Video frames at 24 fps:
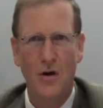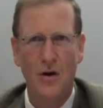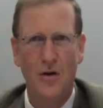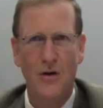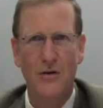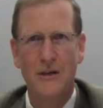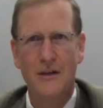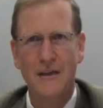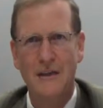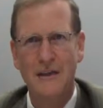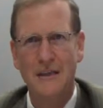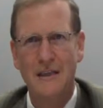
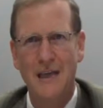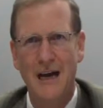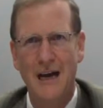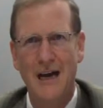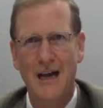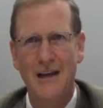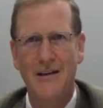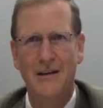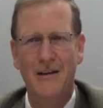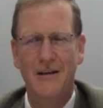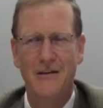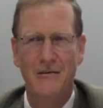or the
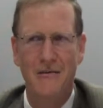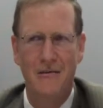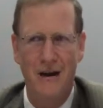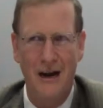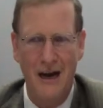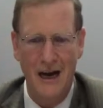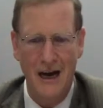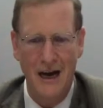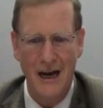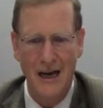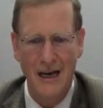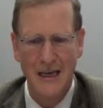sun
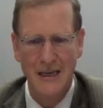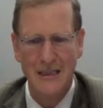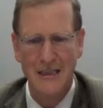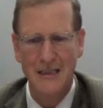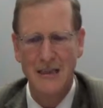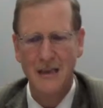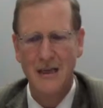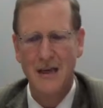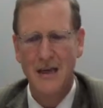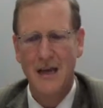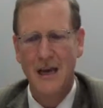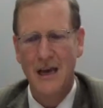
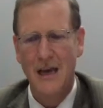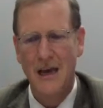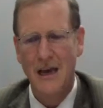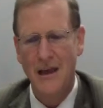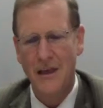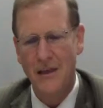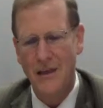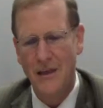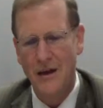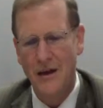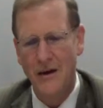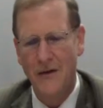rise,
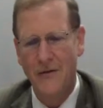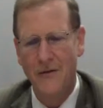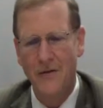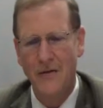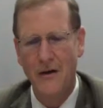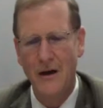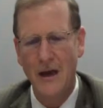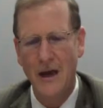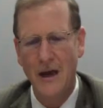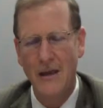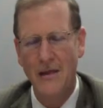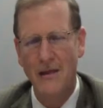and, there,
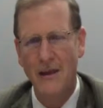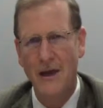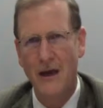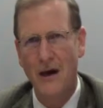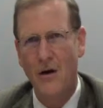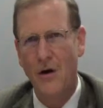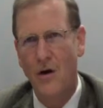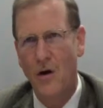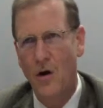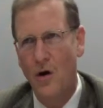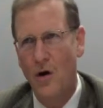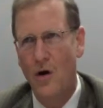and
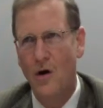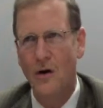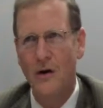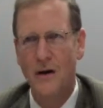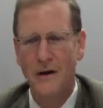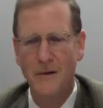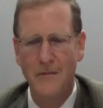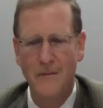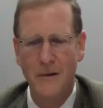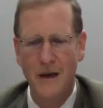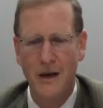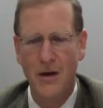or, or
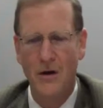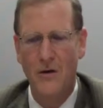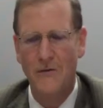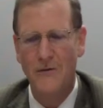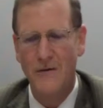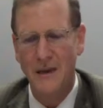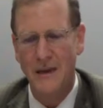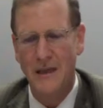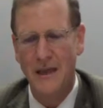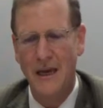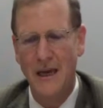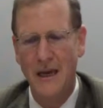the middle of
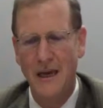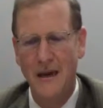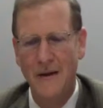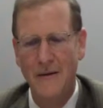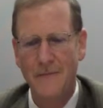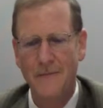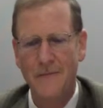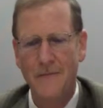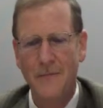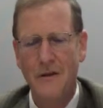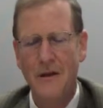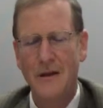the day.
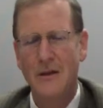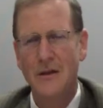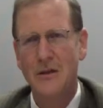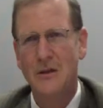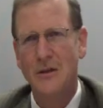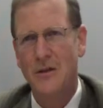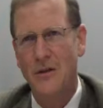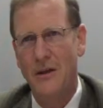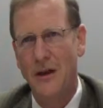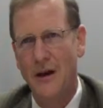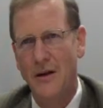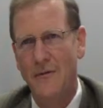
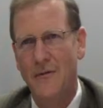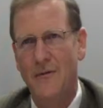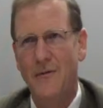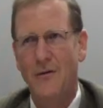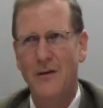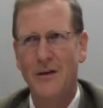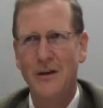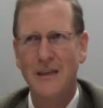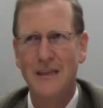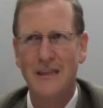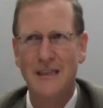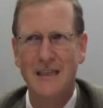So
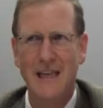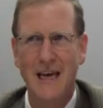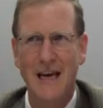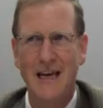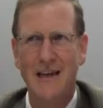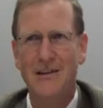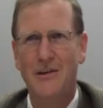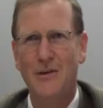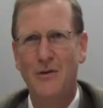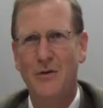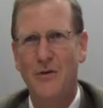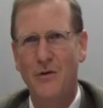therefore, it's
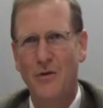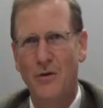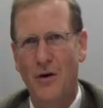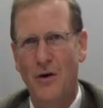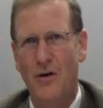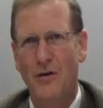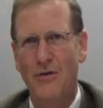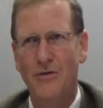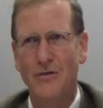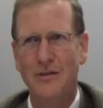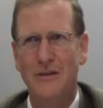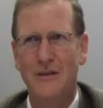not
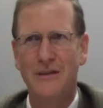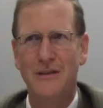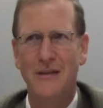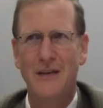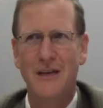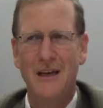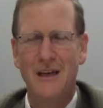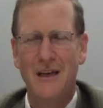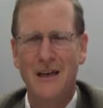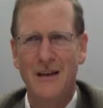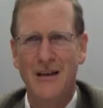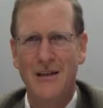cross
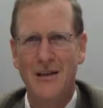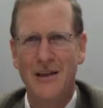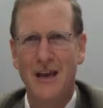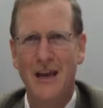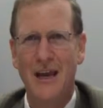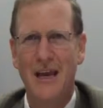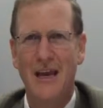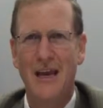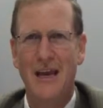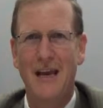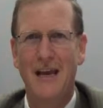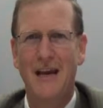
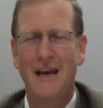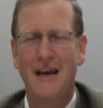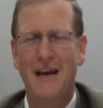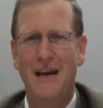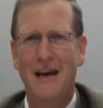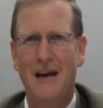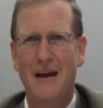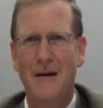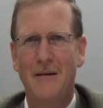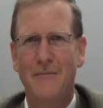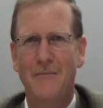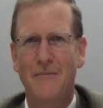the
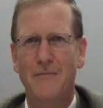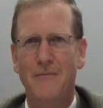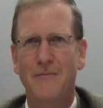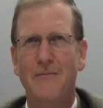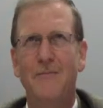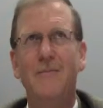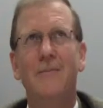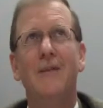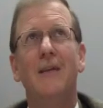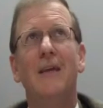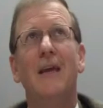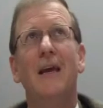um,
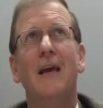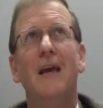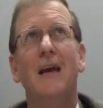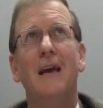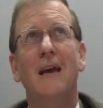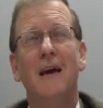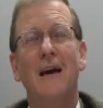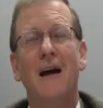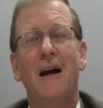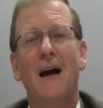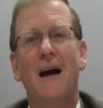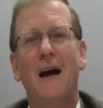
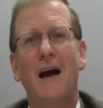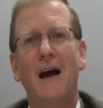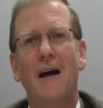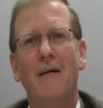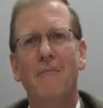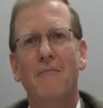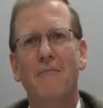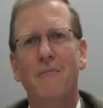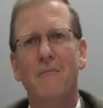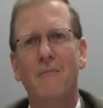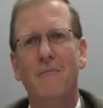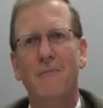the
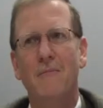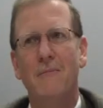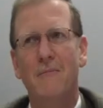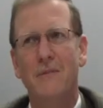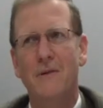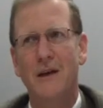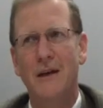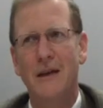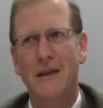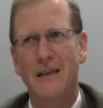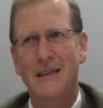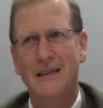
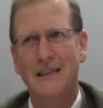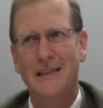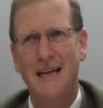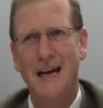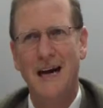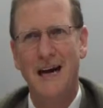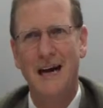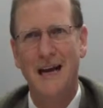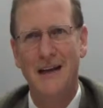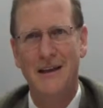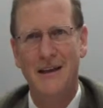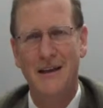um, the
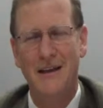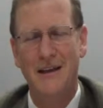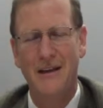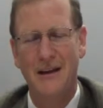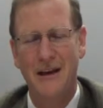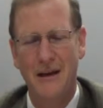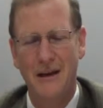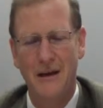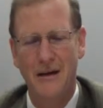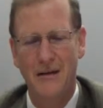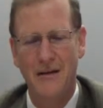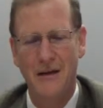sky, the,
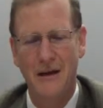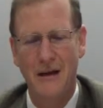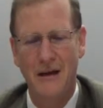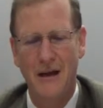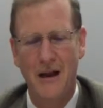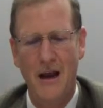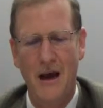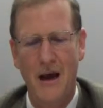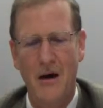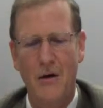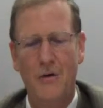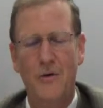the the
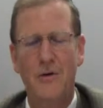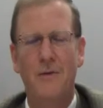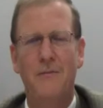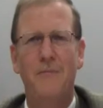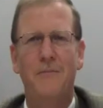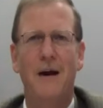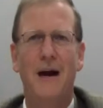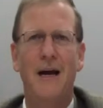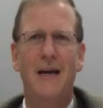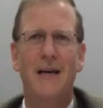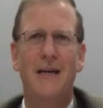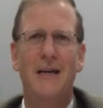
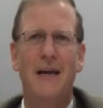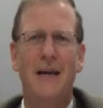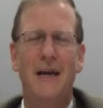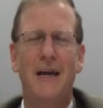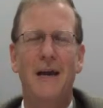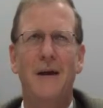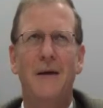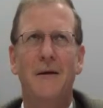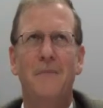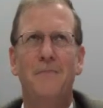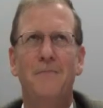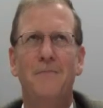cloud by the